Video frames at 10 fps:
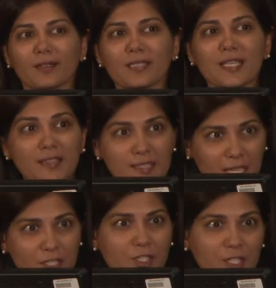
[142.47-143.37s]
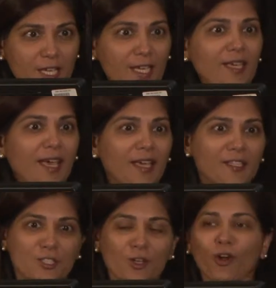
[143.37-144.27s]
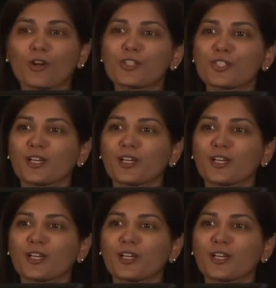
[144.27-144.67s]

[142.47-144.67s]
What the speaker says: seen the center today at its launch,